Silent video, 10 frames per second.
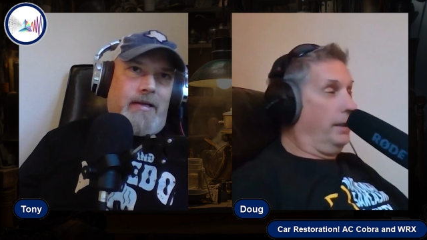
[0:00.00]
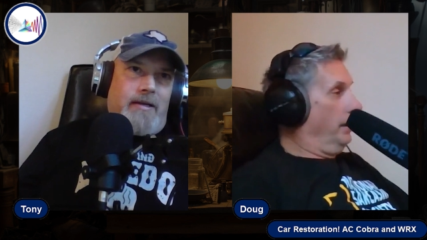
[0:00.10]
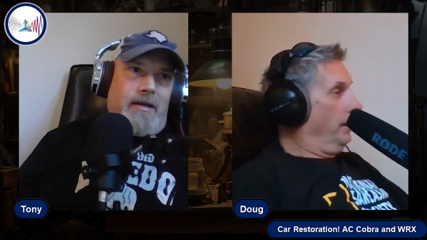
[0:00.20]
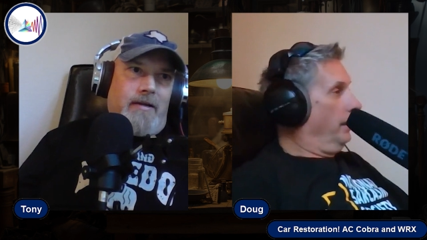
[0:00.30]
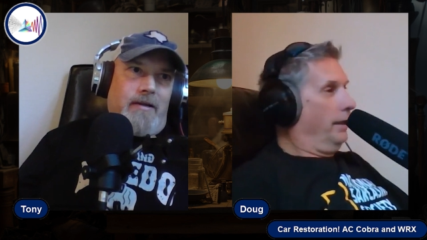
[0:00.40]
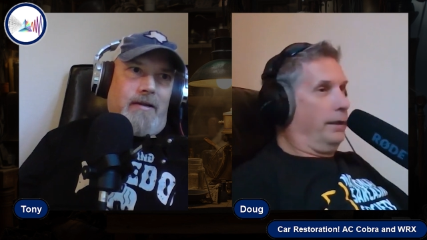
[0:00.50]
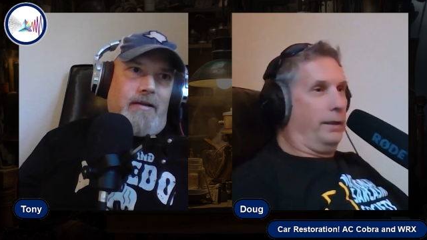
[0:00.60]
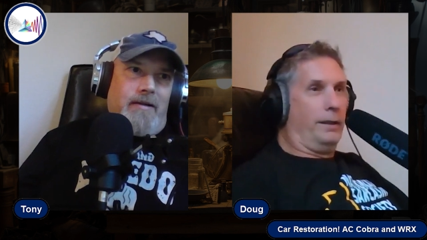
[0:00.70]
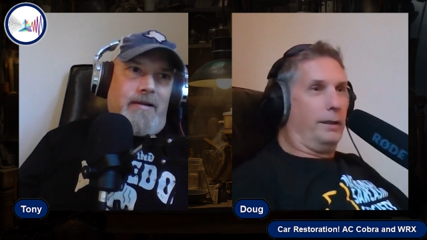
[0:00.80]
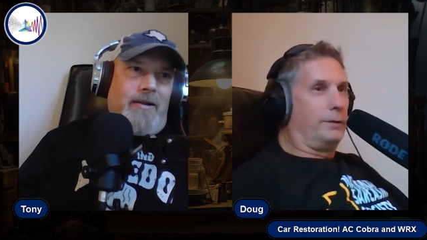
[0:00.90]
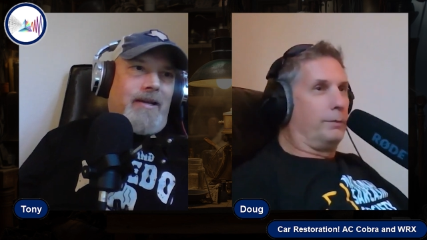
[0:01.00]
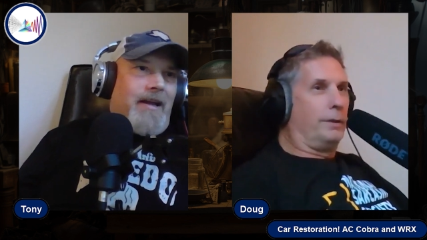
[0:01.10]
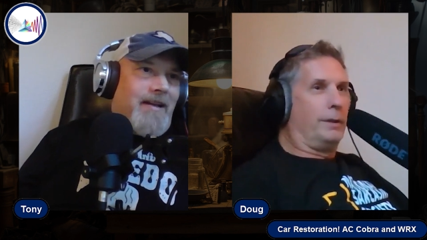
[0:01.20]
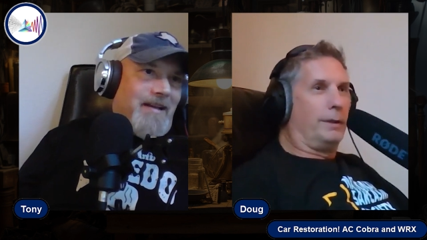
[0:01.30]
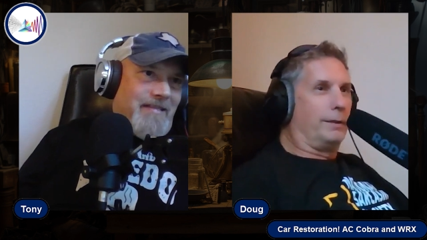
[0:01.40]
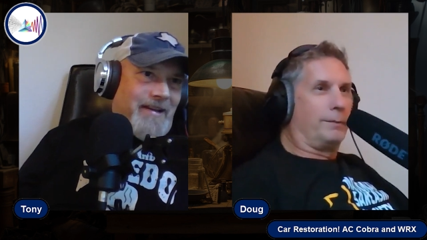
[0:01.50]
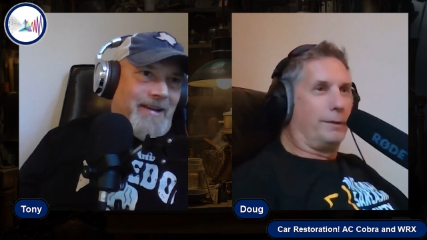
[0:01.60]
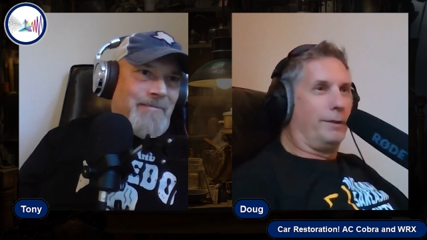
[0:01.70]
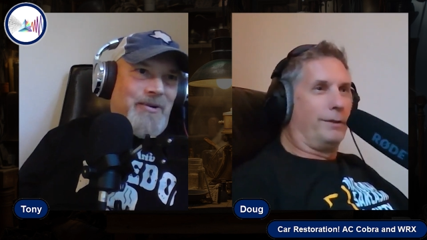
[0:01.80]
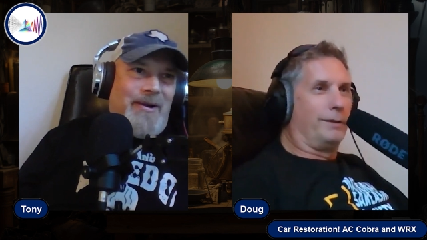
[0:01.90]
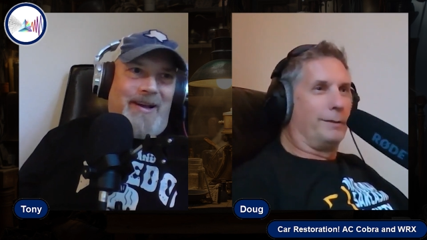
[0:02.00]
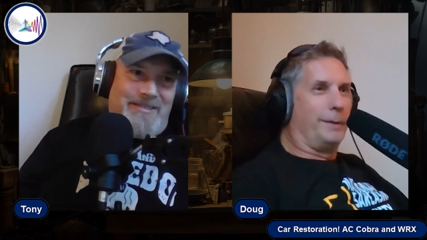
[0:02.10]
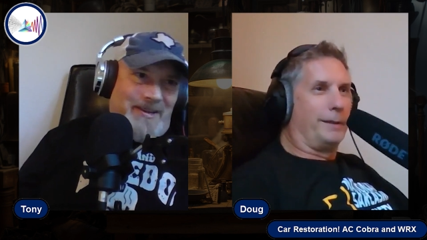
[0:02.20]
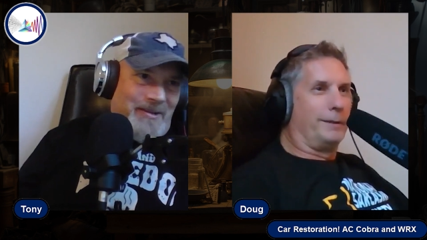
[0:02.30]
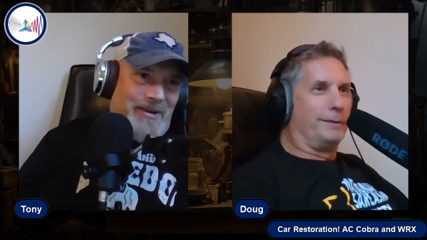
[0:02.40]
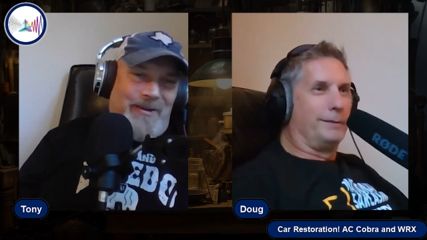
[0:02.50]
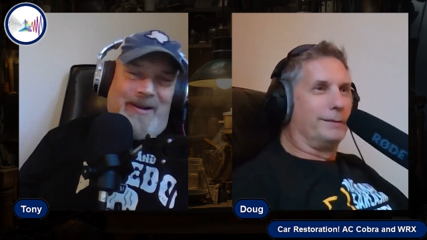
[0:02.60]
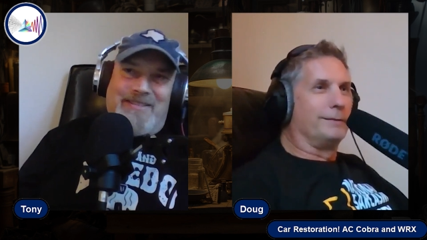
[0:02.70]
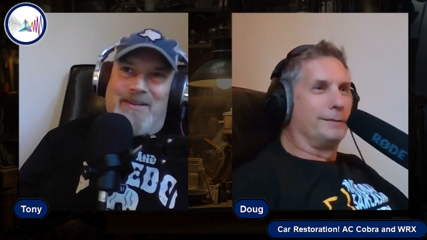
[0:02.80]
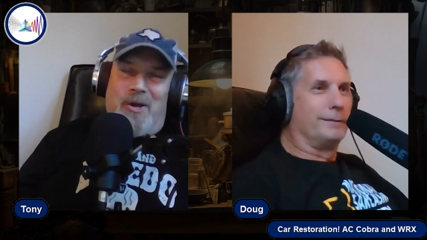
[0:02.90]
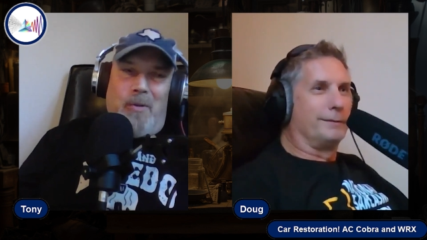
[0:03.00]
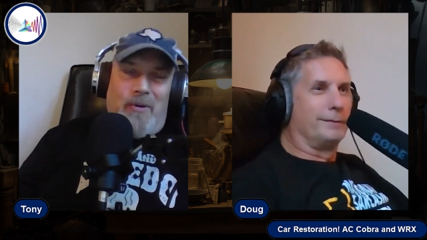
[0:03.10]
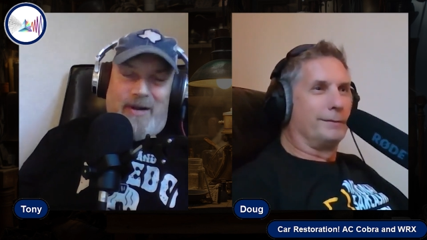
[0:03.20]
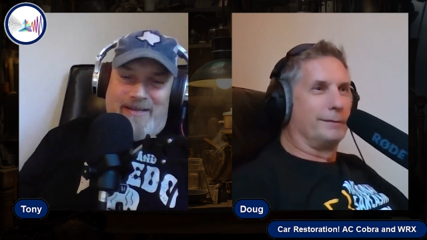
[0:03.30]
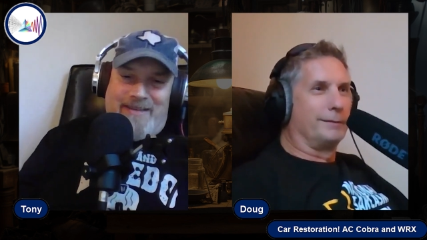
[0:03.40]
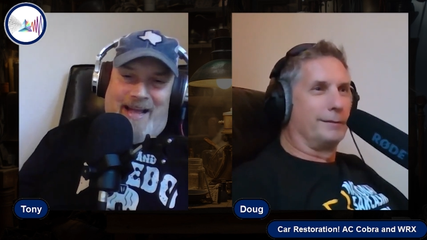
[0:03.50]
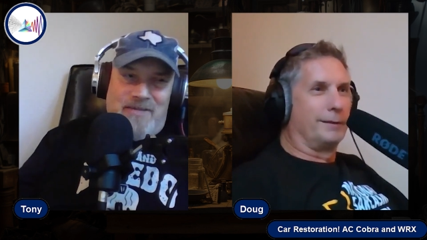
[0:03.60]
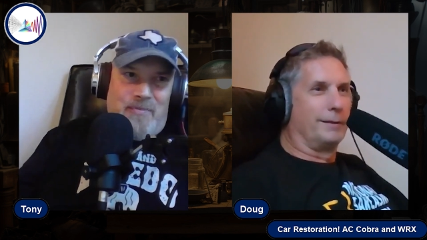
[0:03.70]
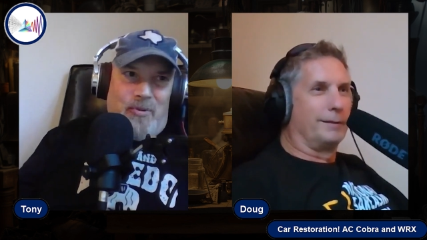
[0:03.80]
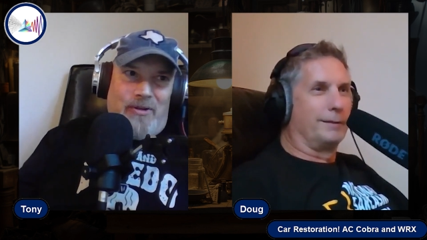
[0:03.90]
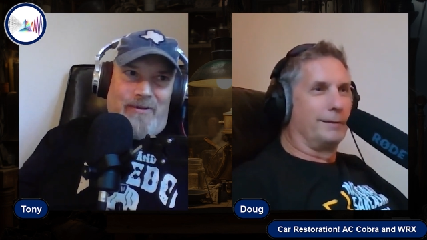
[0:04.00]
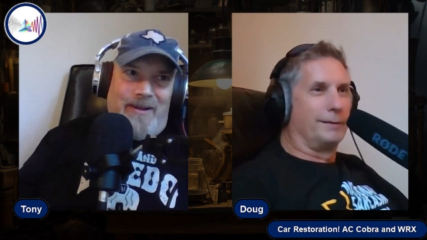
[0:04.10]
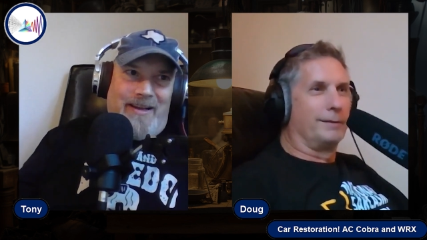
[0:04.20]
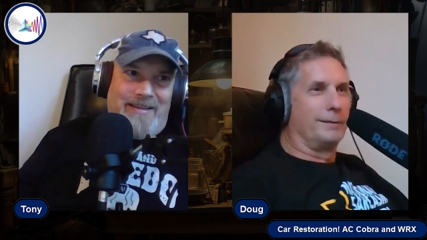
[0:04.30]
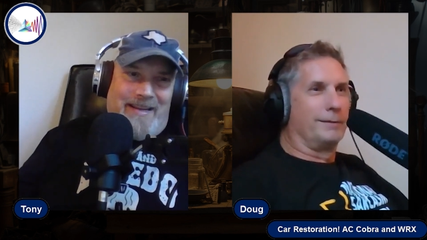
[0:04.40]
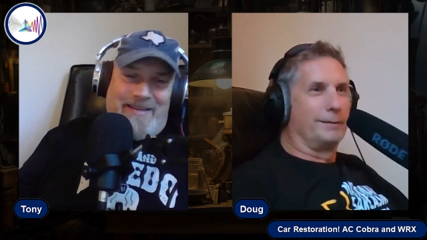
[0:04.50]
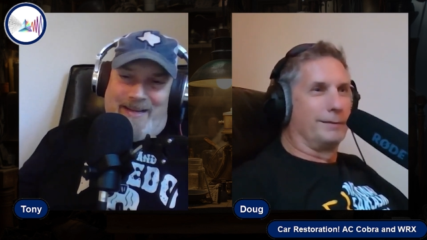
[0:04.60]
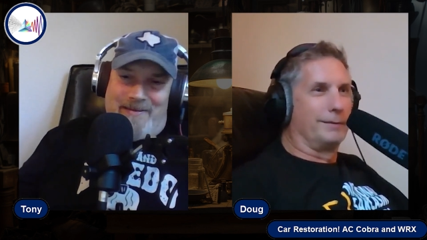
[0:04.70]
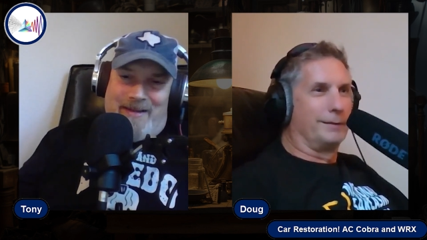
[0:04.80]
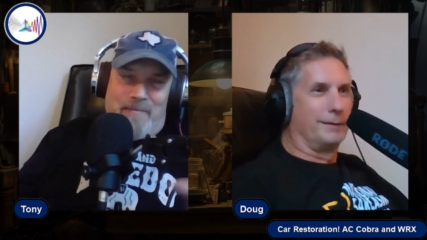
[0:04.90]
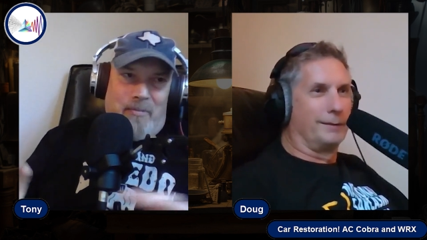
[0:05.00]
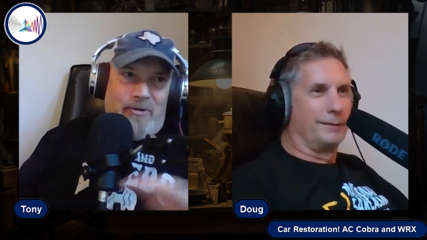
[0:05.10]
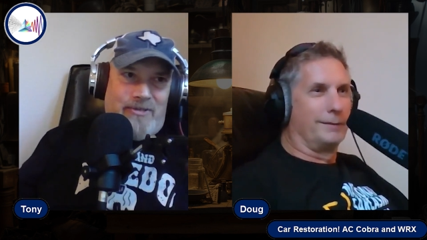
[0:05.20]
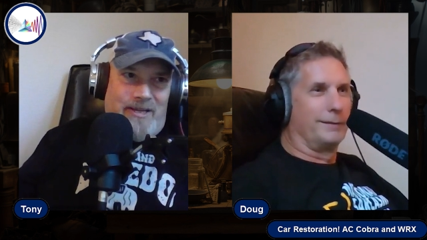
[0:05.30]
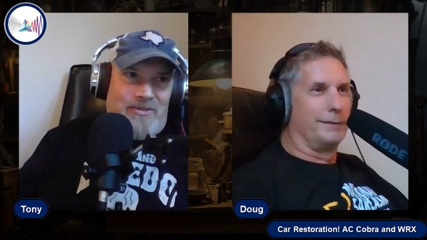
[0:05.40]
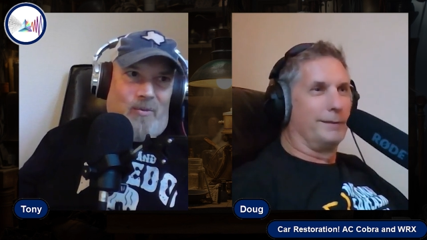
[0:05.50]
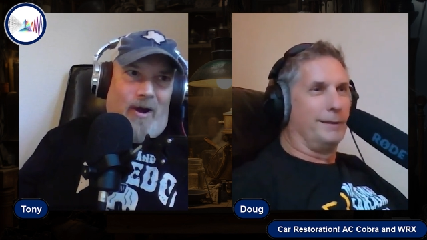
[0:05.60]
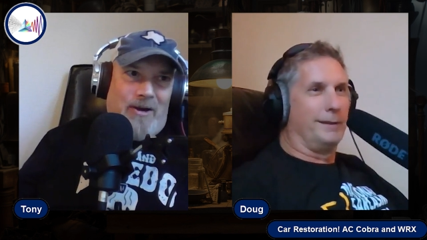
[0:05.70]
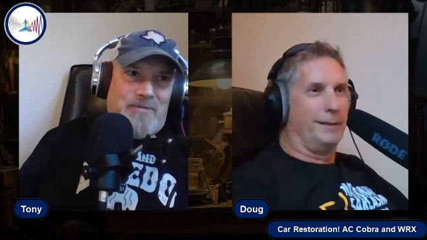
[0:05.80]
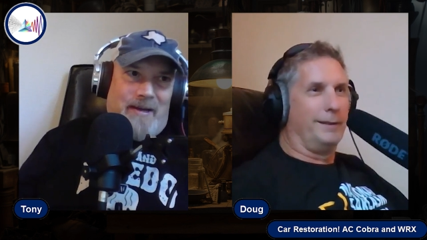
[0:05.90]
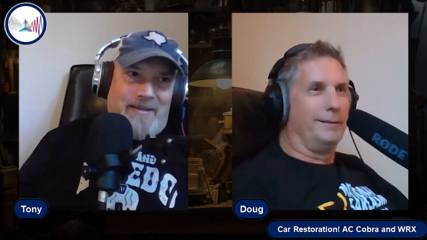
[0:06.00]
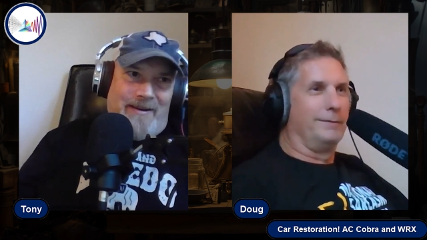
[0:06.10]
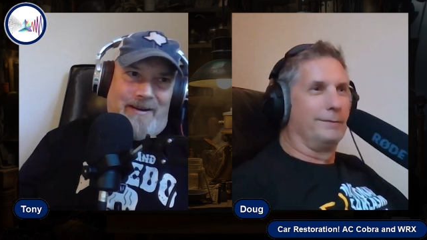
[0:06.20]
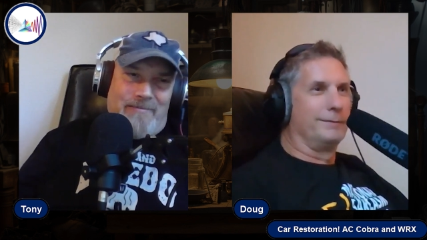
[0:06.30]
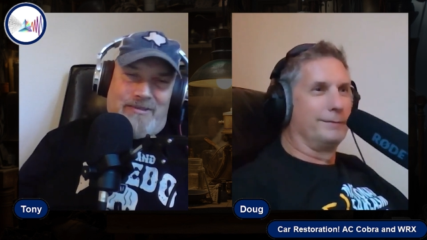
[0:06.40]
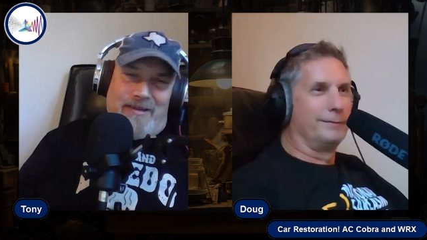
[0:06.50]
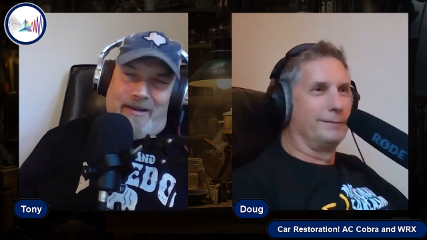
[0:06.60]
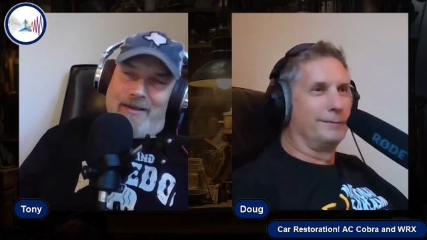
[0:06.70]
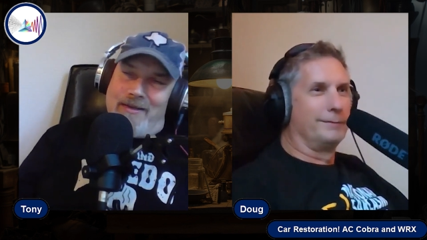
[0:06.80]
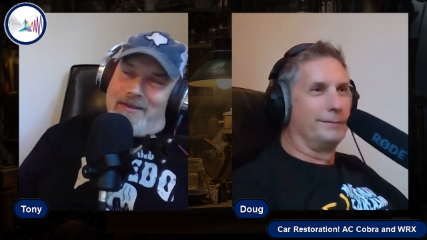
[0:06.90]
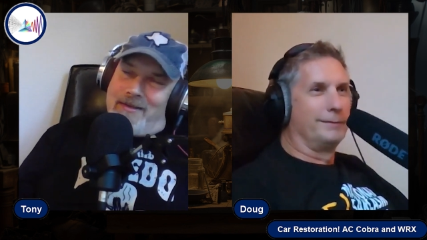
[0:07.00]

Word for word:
Speaker 1: and. Uh, that's you know, like what, I, that's like I come to your house, I look at your AC Cobra and that dashbolt in and that, that bird's nest of wires yeah. back there, and I'm just like,